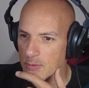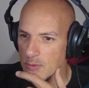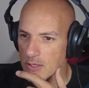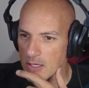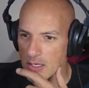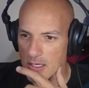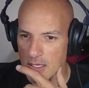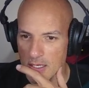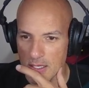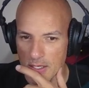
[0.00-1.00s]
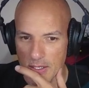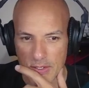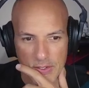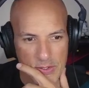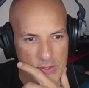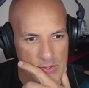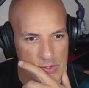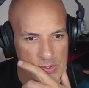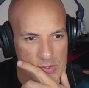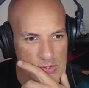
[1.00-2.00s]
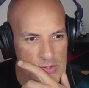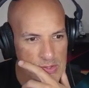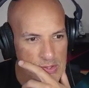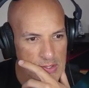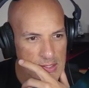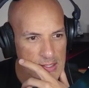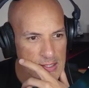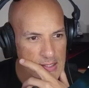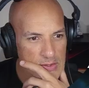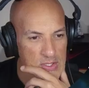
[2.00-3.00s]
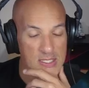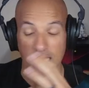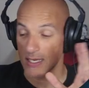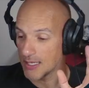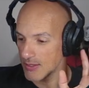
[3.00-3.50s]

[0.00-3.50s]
was the Sunday.